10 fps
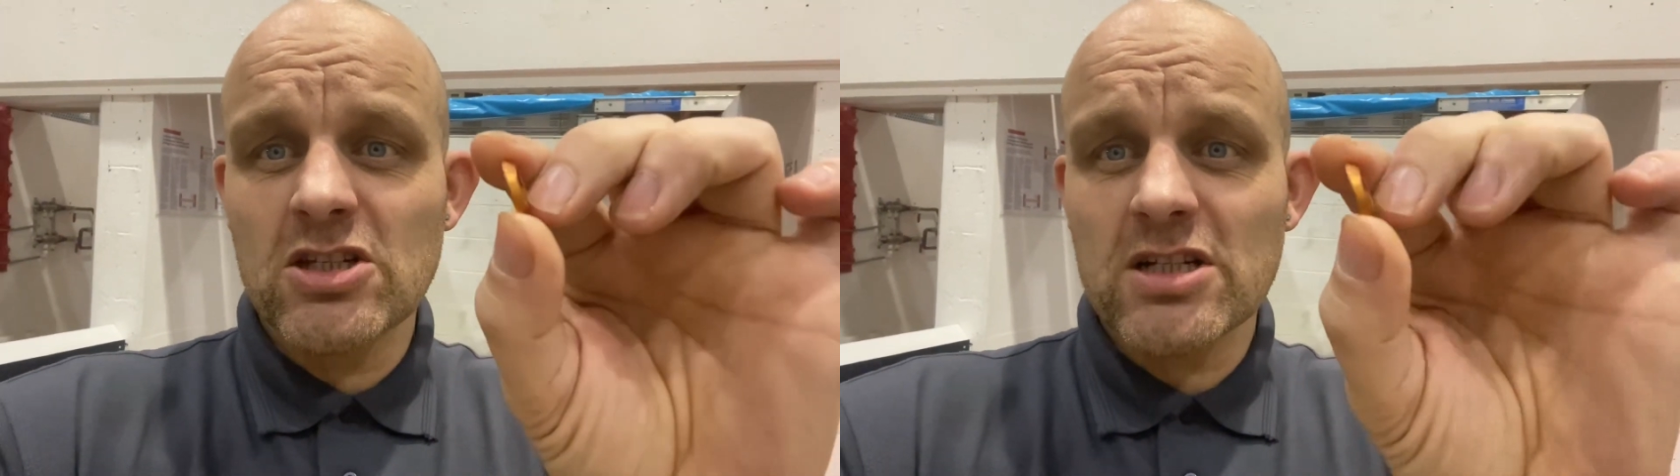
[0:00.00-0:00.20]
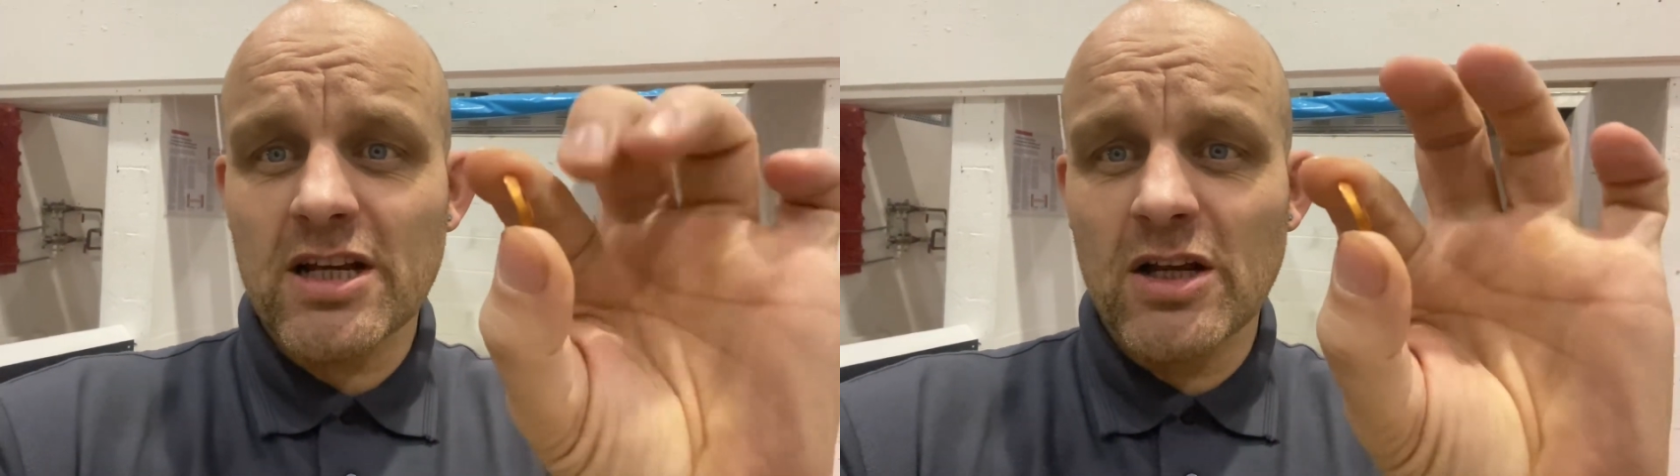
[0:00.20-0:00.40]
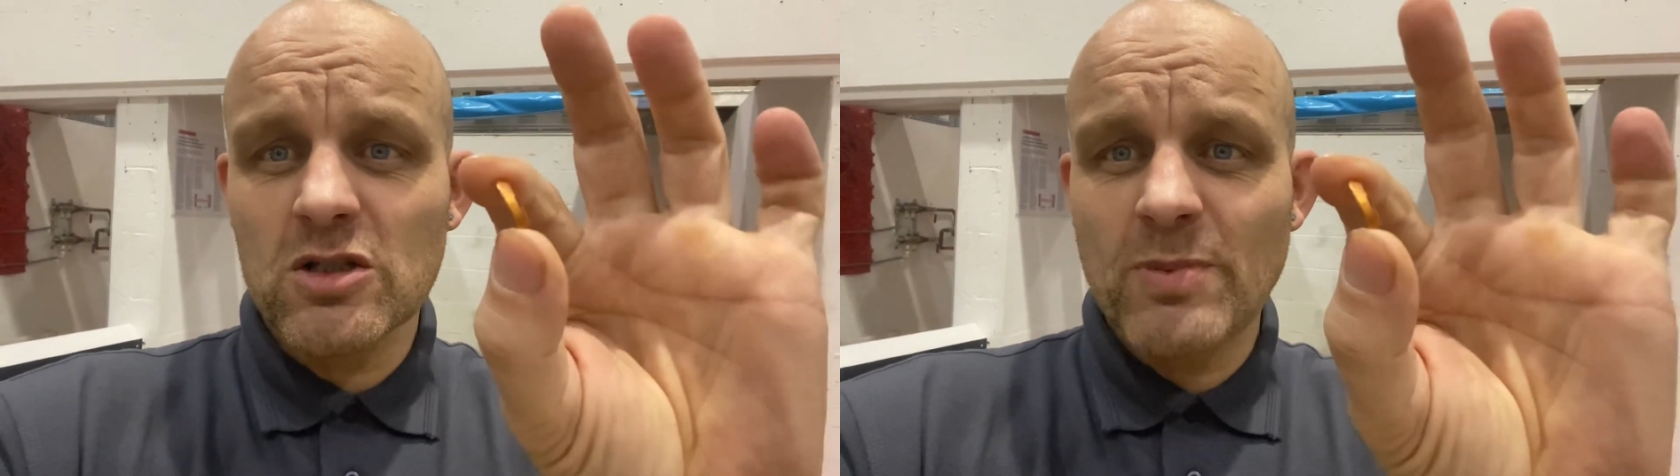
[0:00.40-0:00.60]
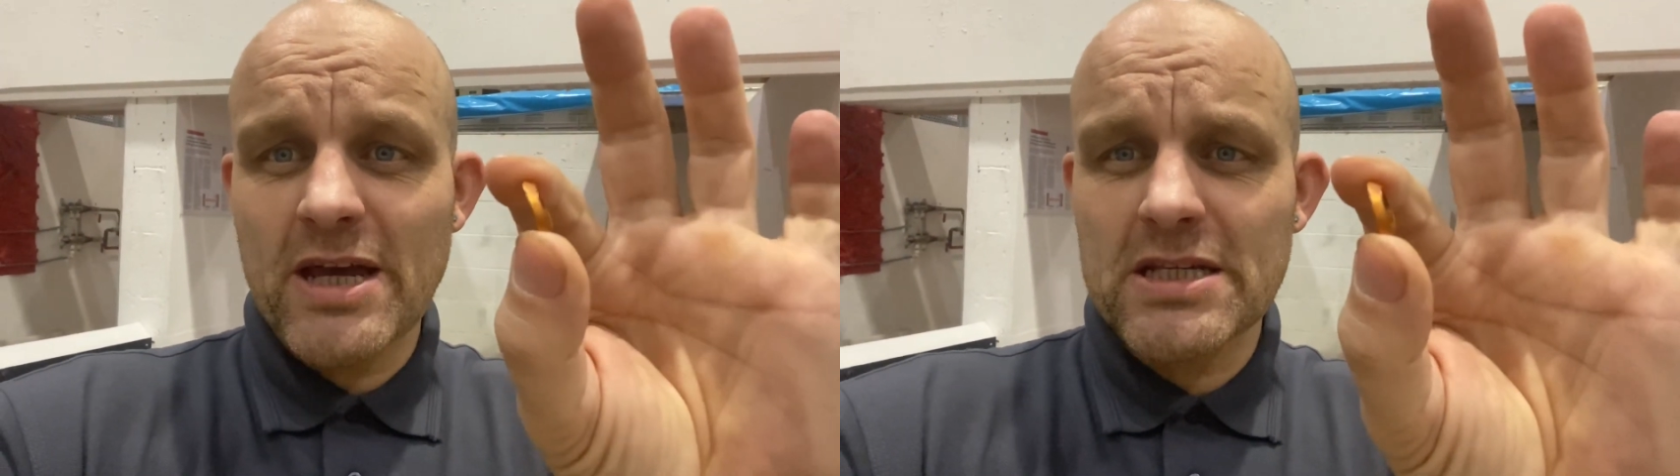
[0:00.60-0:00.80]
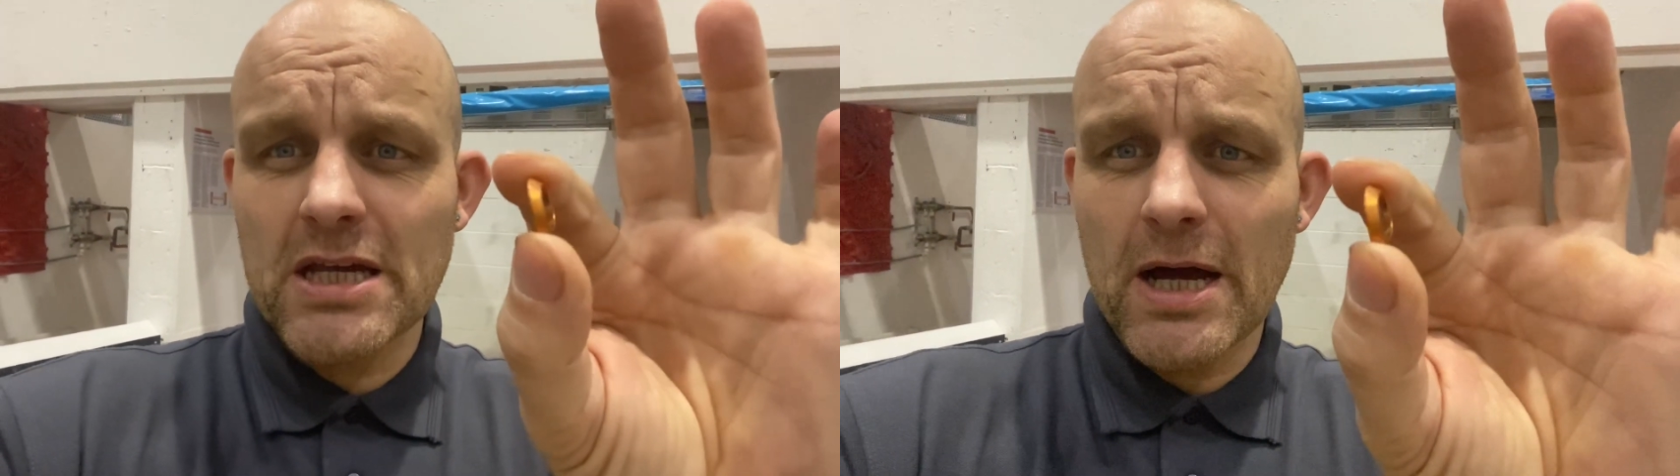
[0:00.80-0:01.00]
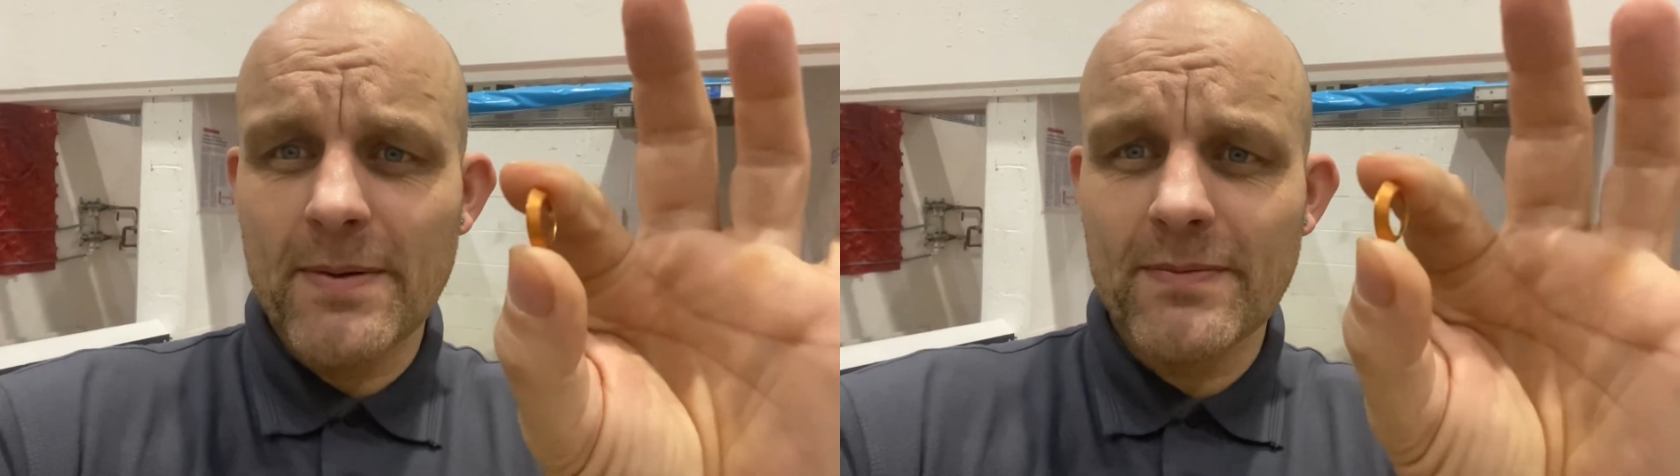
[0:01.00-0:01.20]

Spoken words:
just like a little spacer.